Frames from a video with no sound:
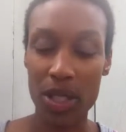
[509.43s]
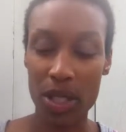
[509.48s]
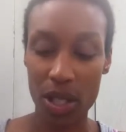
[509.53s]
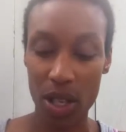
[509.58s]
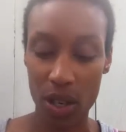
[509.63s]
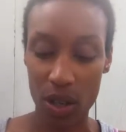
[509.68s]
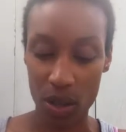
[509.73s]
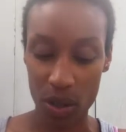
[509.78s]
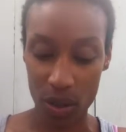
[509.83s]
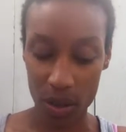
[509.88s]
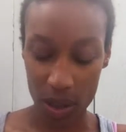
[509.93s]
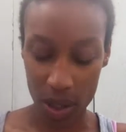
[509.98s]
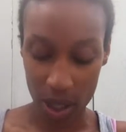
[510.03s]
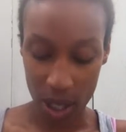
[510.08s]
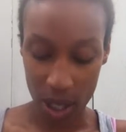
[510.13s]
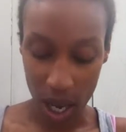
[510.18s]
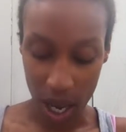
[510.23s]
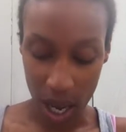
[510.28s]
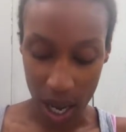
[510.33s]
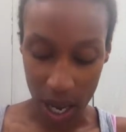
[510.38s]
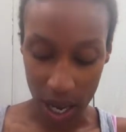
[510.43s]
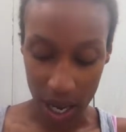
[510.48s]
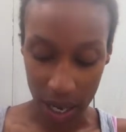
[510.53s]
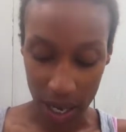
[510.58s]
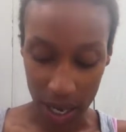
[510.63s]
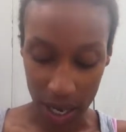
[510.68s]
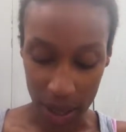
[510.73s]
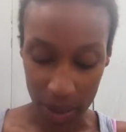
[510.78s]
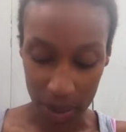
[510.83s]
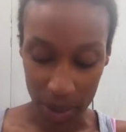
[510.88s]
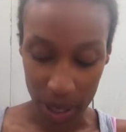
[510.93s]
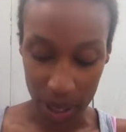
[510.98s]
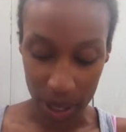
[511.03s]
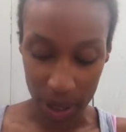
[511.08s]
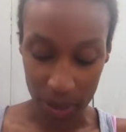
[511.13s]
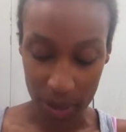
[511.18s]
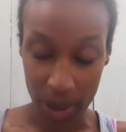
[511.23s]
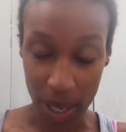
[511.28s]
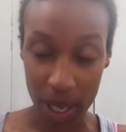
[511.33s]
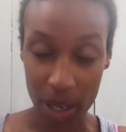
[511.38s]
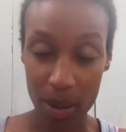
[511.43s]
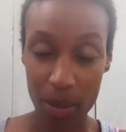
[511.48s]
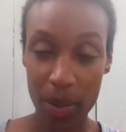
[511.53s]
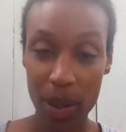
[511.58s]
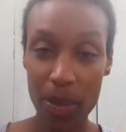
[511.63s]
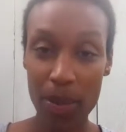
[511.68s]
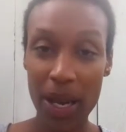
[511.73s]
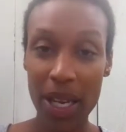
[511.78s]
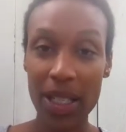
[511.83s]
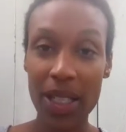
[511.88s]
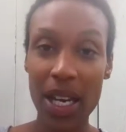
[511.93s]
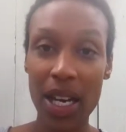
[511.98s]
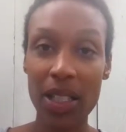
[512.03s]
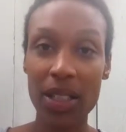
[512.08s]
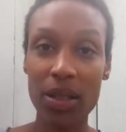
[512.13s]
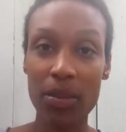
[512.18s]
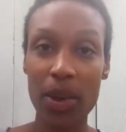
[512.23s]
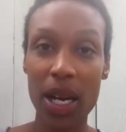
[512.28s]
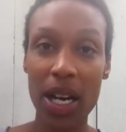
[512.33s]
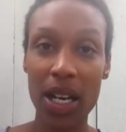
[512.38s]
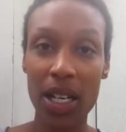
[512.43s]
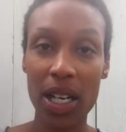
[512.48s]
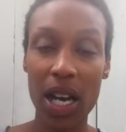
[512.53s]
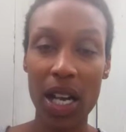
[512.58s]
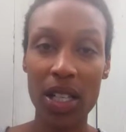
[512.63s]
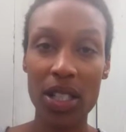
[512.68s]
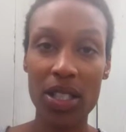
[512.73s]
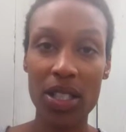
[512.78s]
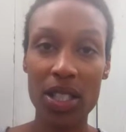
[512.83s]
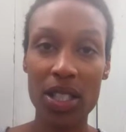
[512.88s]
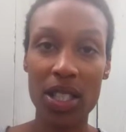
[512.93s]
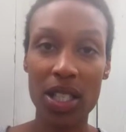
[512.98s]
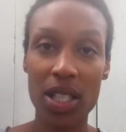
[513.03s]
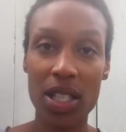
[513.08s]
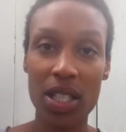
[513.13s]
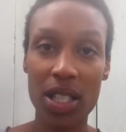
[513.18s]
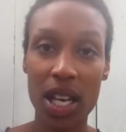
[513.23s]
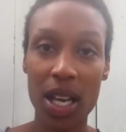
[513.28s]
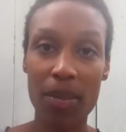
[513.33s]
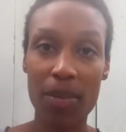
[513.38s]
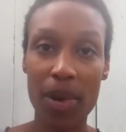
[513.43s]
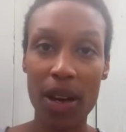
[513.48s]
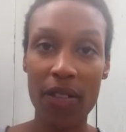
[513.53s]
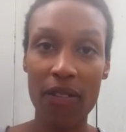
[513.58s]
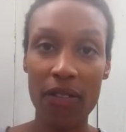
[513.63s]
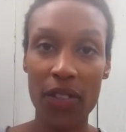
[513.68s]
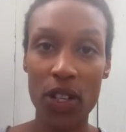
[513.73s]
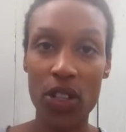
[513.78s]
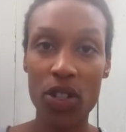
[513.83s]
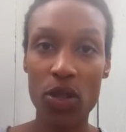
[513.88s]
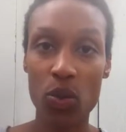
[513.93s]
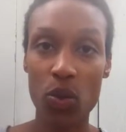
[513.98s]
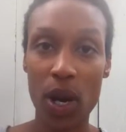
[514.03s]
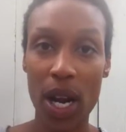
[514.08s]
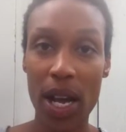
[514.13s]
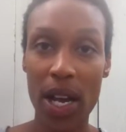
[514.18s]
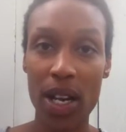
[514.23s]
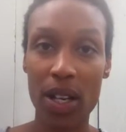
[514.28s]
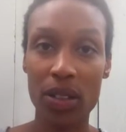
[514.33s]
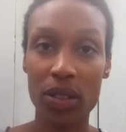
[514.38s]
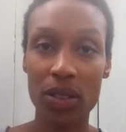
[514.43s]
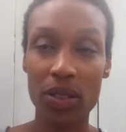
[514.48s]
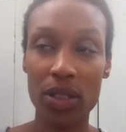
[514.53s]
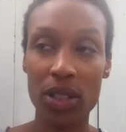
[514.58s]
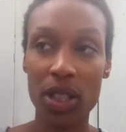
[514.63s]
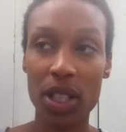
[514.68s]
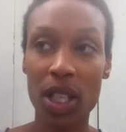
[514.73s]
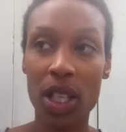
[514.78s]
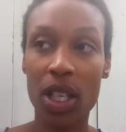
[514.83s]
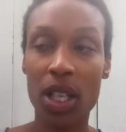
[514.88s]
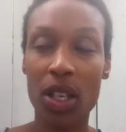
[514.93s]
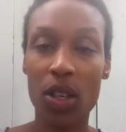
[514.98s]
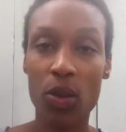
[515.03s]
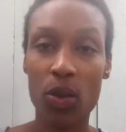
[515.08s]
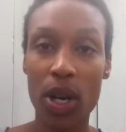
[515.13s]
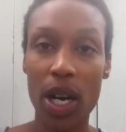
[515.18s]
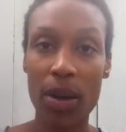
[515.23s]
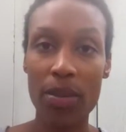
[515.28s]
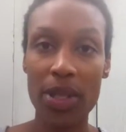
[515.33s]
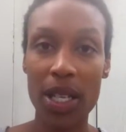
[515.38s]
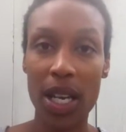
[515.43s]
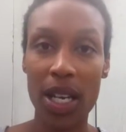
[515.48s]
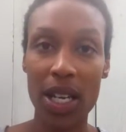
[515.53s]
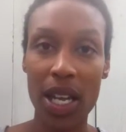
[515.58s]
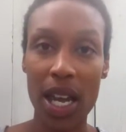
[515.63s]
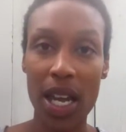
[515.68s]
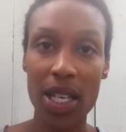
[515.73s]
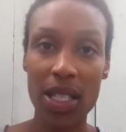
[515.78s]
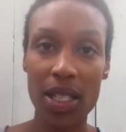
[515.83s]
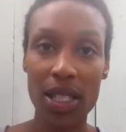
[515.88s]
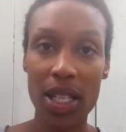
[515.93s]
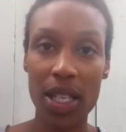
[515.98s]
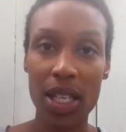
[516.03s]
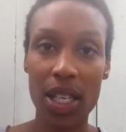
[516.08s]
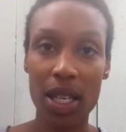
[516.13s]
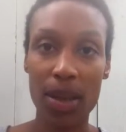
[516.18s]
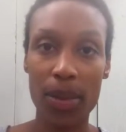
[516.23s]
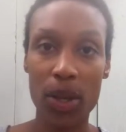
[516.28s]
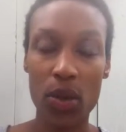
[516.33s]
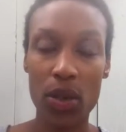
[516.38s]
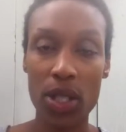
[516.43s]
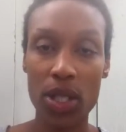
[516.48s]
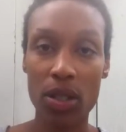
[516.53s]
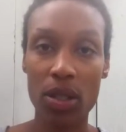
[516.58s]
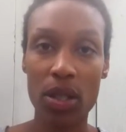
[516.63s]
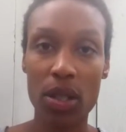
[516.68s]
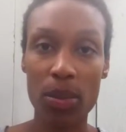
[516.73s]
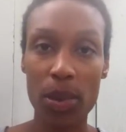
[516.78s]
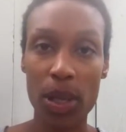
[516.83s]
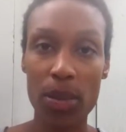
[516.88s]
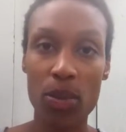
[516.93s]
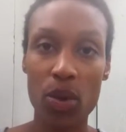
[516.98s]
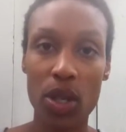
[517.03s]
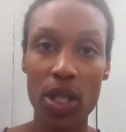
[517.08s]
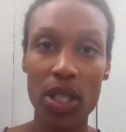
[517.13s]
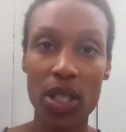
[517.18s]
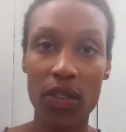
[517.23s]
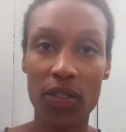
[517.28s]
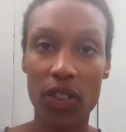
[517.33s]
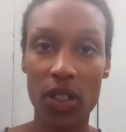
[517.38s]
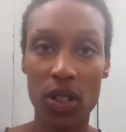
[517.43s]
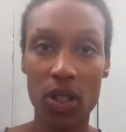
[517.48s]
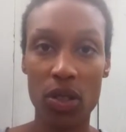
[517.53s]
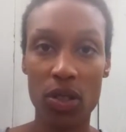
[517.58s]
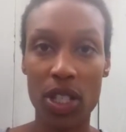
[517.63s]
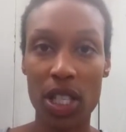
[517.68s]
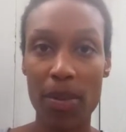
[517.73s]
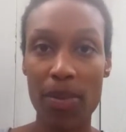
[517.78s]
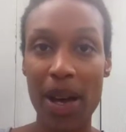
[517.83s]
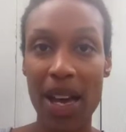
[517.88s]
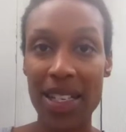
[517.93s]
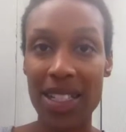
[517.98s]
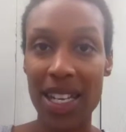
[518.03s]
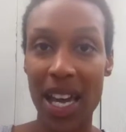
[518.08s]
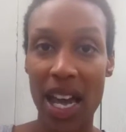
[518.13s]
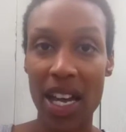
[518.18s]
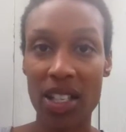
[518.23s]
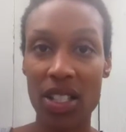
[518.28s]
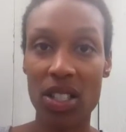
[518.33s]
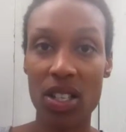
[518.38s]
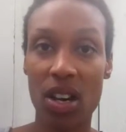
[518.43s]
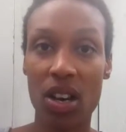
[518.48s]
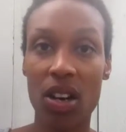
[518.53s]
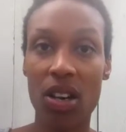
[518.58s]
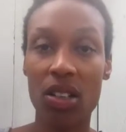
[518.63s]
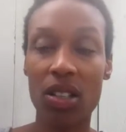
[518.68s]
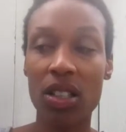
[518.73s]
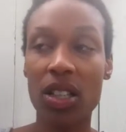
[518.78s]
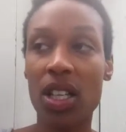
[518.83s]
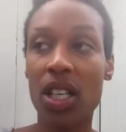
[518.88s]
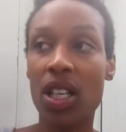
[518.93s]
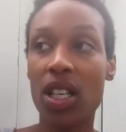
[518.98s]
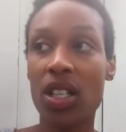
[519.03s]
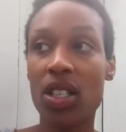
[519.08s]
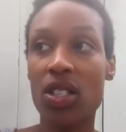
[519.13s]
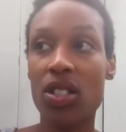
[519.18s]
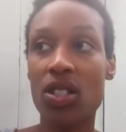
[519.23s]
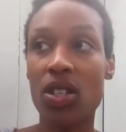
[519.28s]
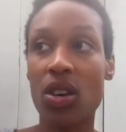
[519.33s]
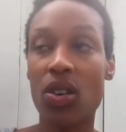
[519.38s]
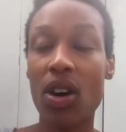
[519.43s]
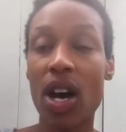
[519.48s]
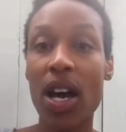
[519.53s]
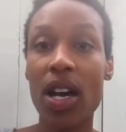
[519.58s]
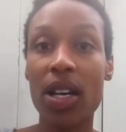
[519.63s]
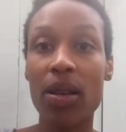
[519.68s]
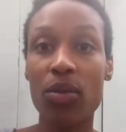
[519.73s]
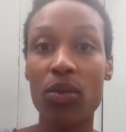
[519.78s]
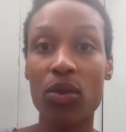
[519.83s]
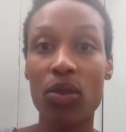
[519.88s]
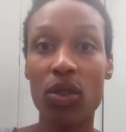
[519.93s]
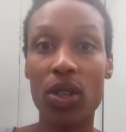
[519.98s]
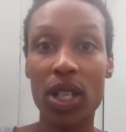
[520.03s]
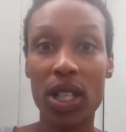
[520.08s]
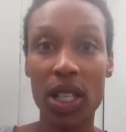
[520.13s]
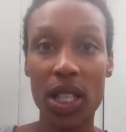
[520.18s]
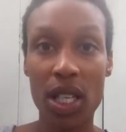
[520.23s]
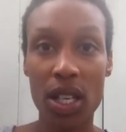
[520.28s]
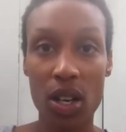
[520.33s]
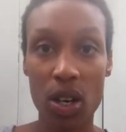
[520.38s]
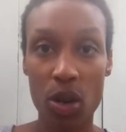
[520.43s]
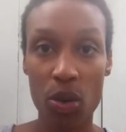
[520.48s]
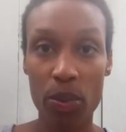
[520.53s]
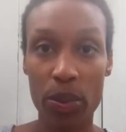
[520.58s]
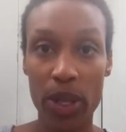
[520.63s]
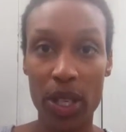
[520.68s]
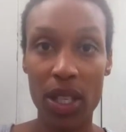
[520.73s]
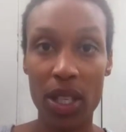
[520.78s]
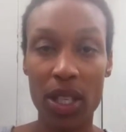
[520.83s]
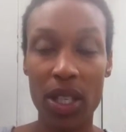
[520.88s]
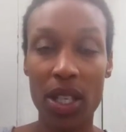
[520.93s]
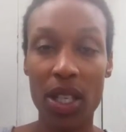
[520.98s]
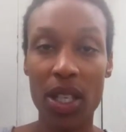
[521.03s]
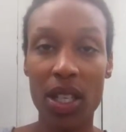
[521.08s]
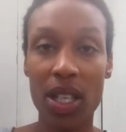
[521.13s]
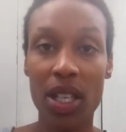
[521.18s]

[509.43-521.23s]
So I am getting better. But my doctor, my oncologist, did say my first rounds where I'm taking the AC chemo is going to be more difficult than my Taxol. So I am really hoping